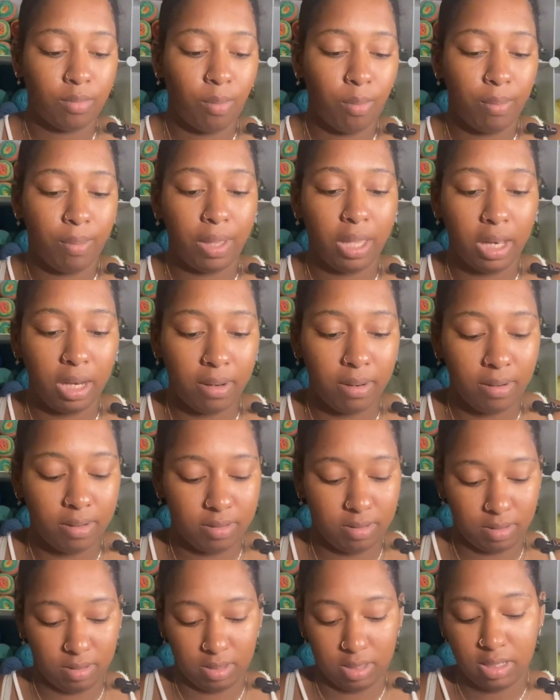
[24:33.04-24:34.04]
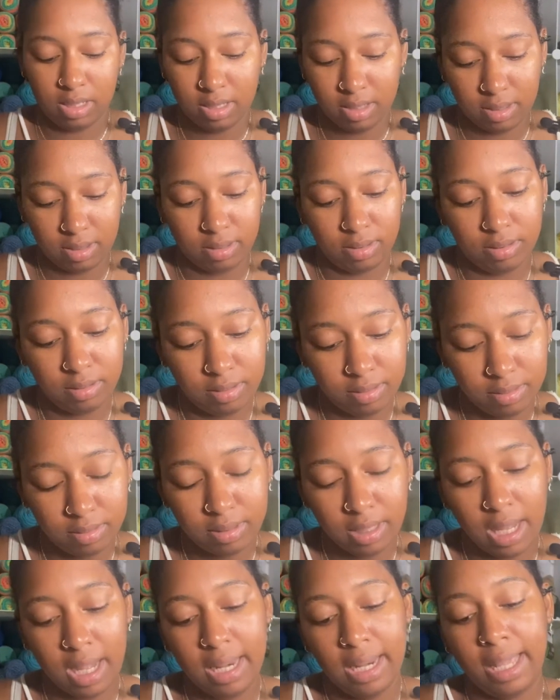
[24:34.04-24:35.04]
But
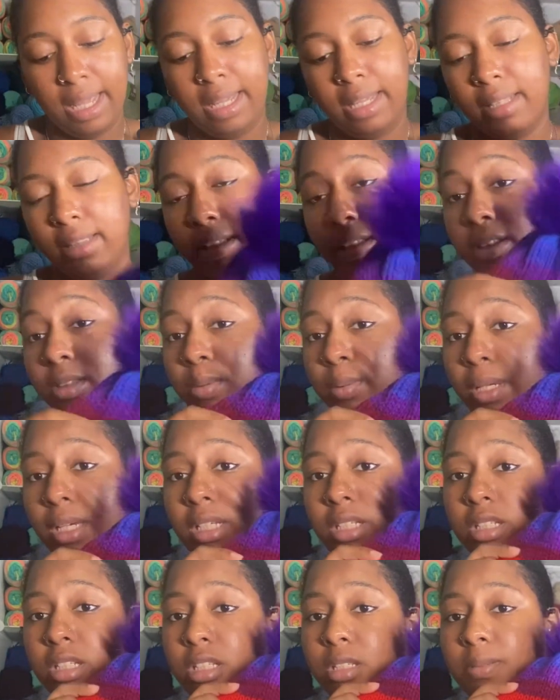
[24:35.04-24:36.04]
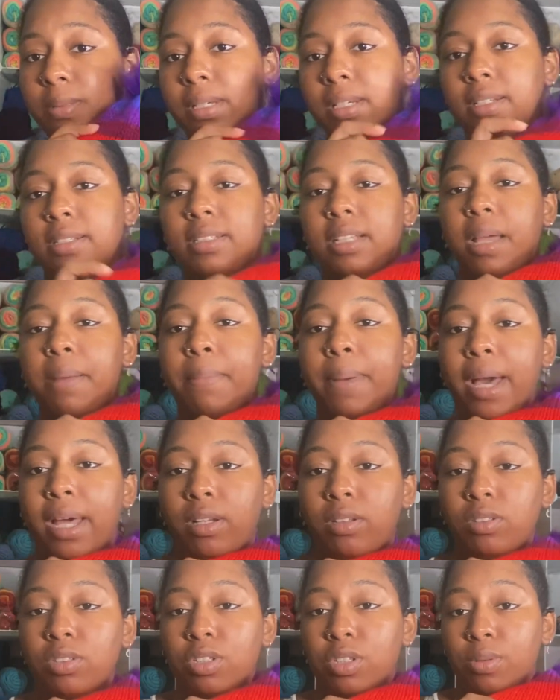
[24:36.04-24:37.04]
I like it this way just because I
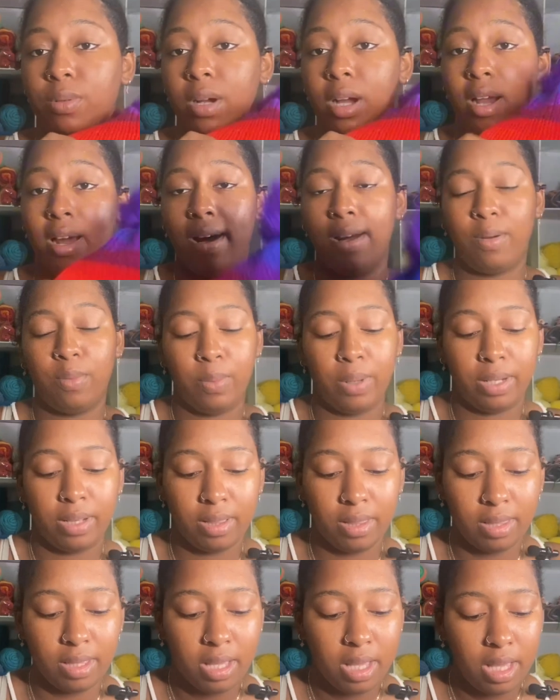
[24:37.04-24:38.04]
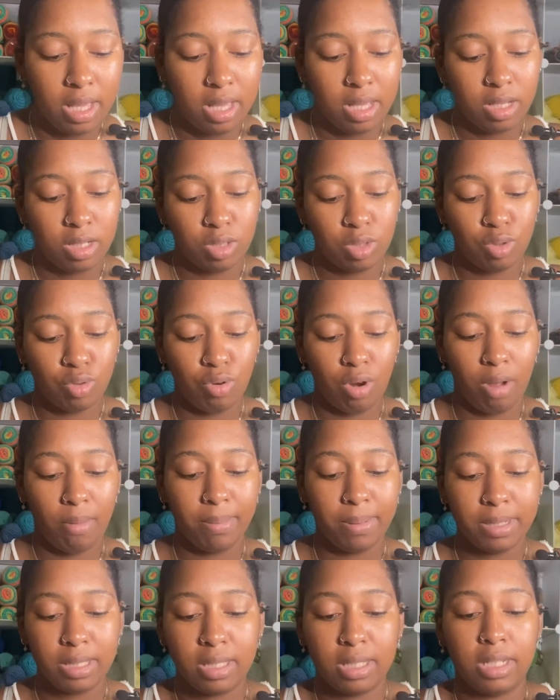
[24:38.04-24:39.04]
battled so hard with
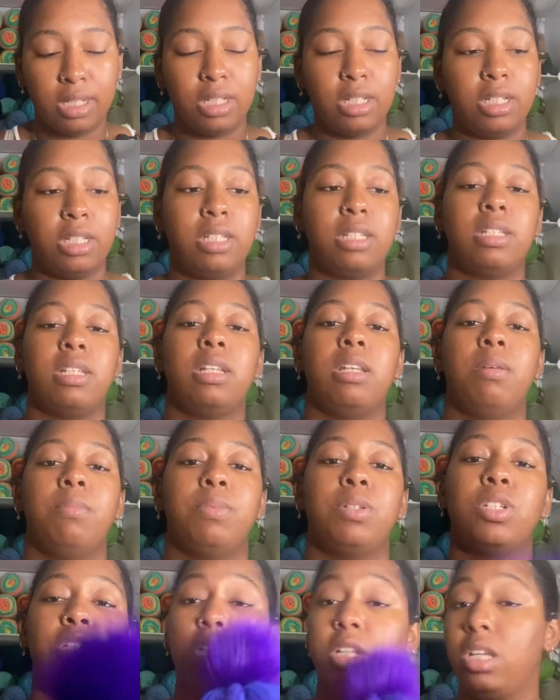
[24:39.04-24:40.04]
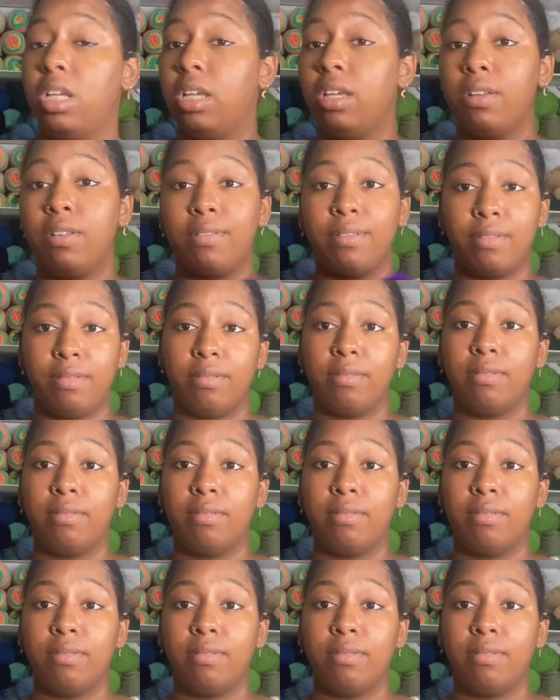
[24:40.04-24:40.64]
dropping stitches, and the machine